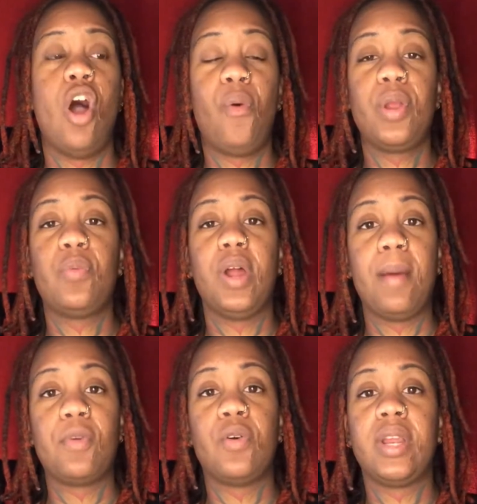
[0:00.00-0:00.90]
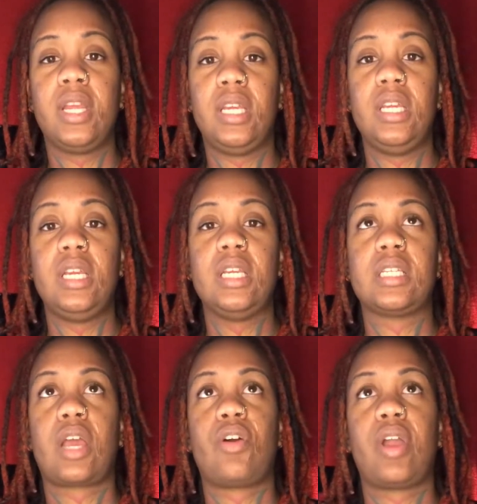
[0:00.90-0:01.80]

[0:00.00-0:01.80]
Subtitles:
what I'm going to eat is like, okay,